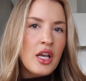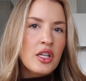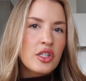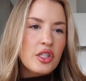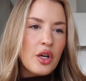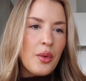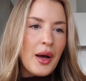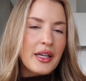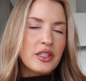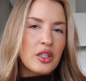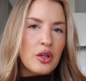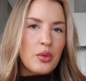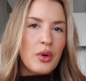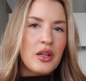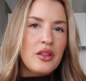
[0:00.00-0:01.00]
So I
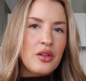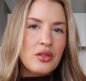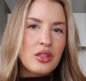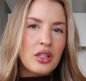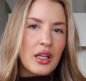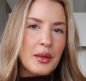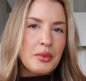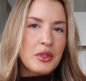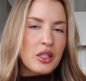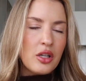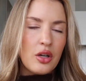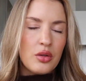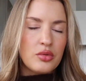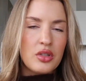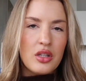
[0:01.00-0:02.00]
don't want those clips to
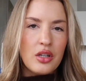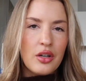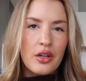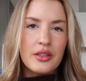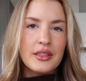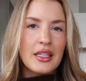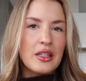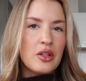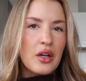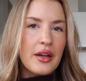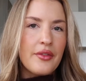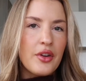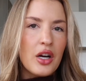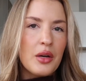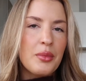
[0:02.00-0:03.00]
go to the content
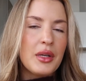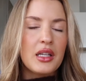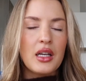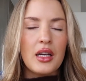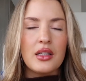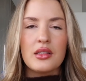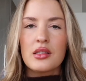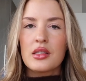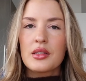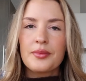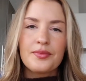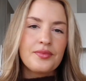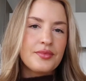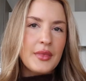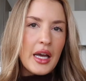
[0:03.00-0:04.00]
graveyard because
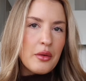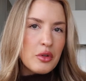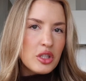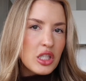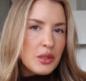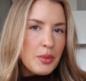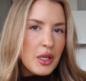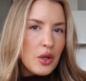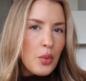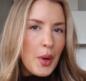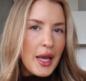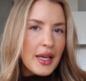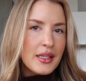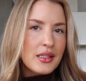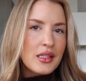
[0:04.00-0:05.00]
that would just be a
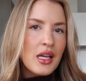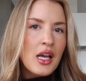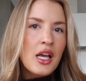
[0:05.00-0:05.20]
waste.